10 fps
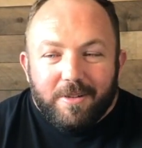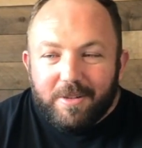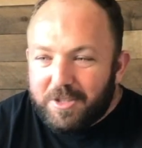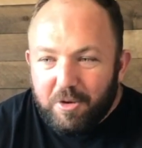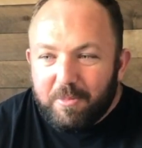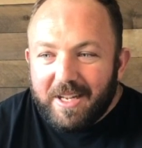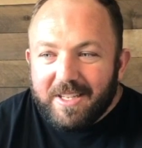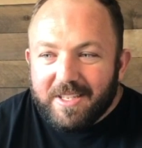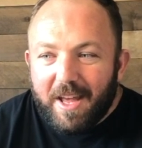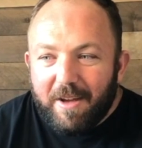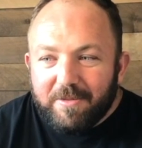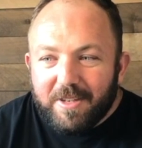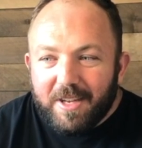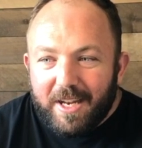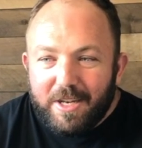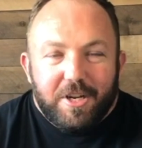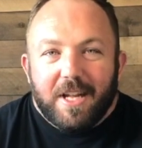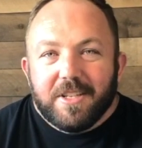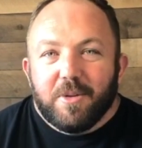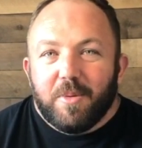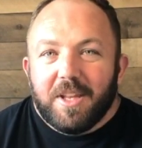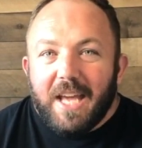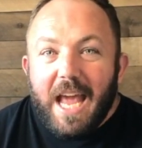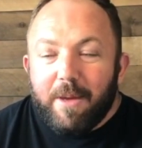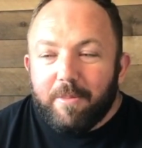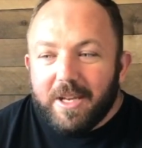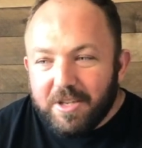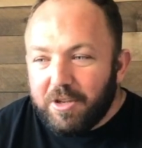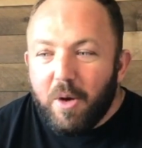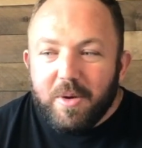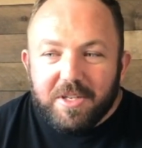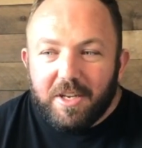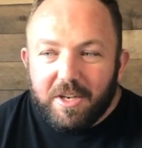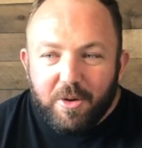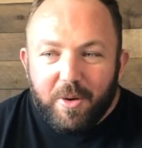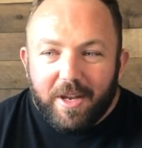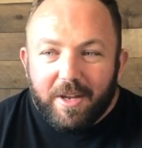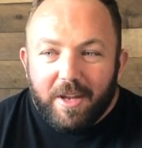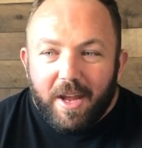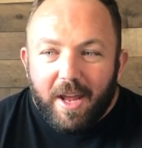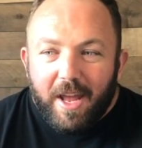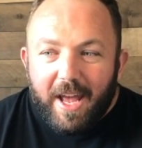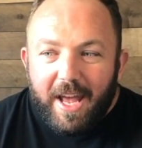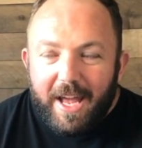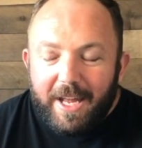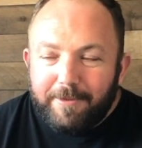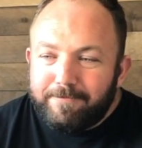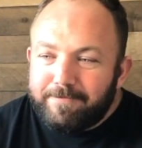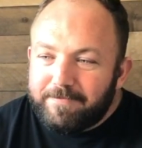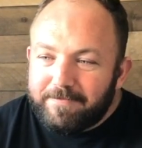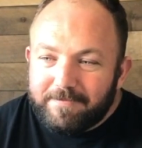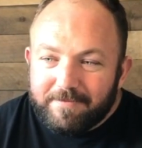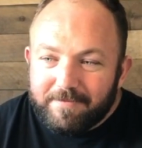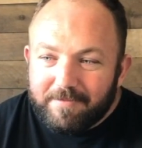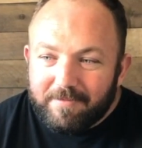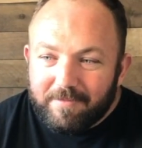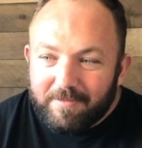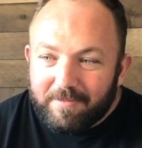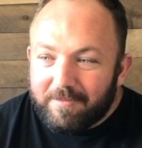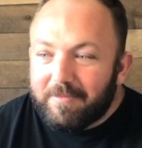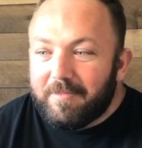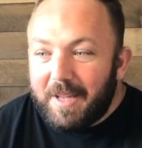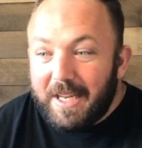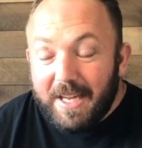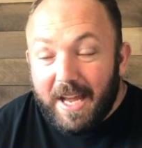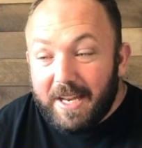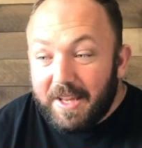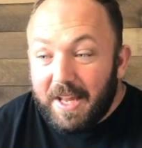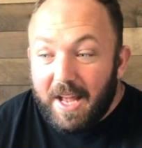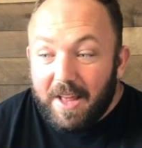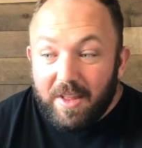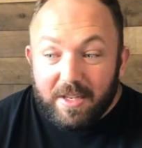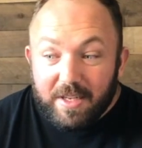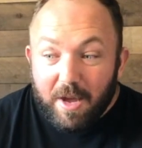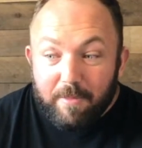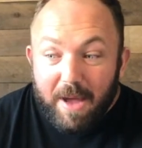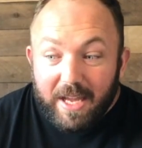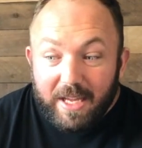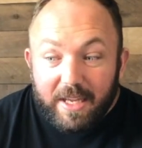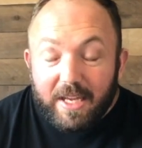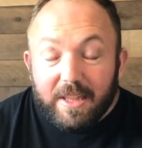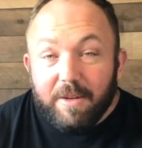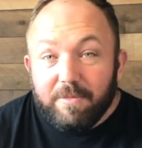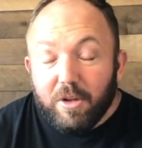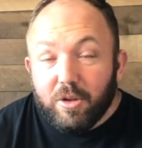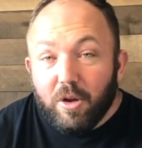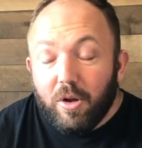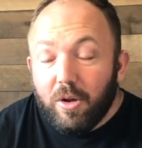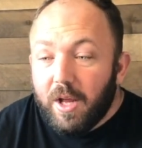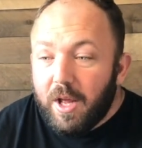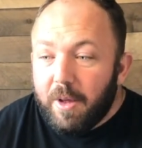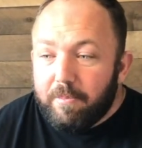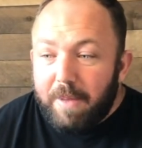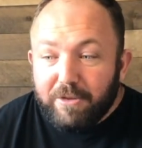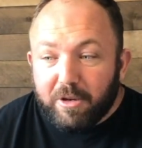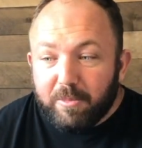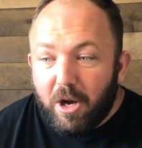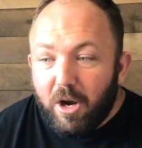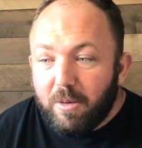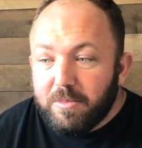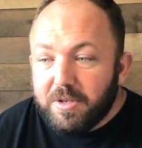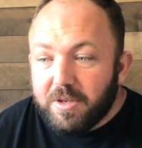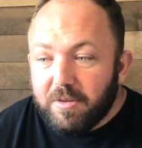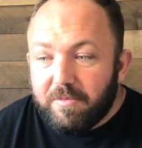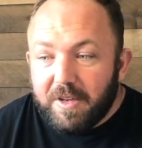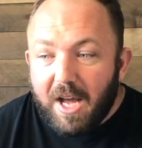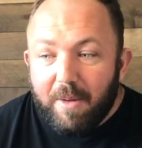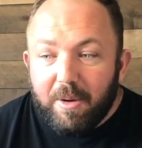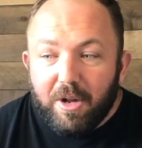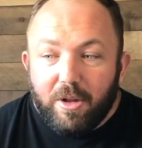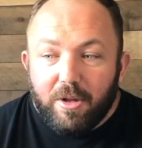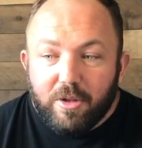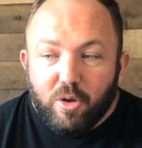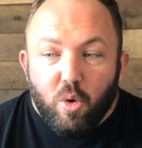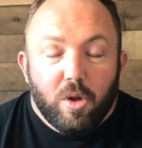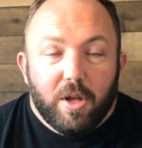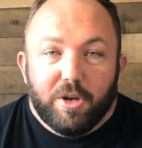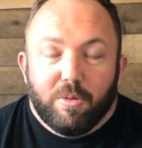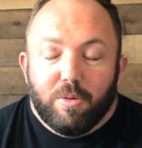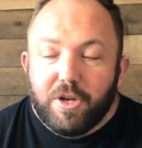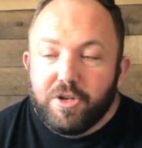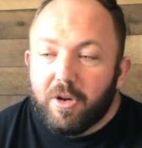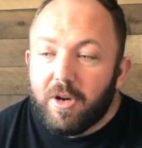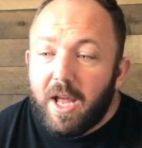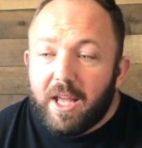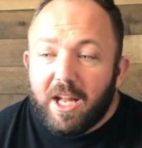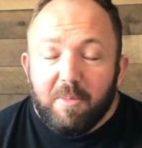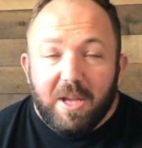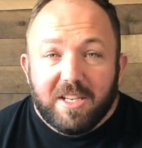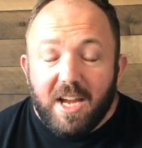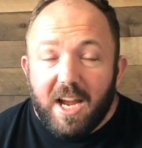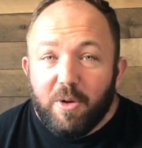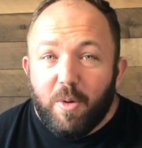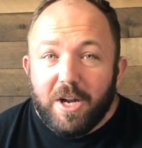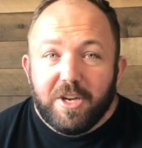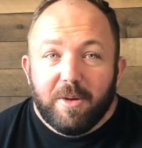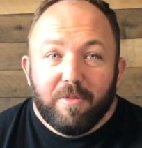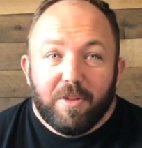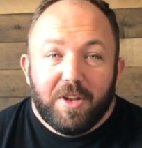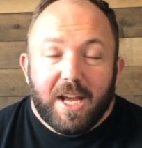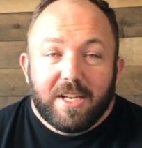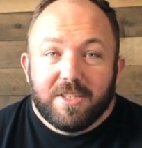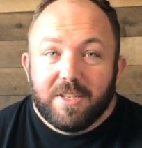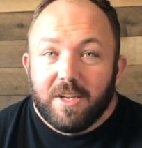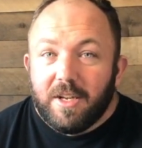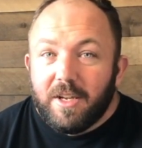with 2 minutes left and a chance to win the game, because he's going to do it. And he did, and then to come back and kick that field goal. Patrick Mahomes, phenomenal, cool under pressure. Going to be exciting to watch him for the next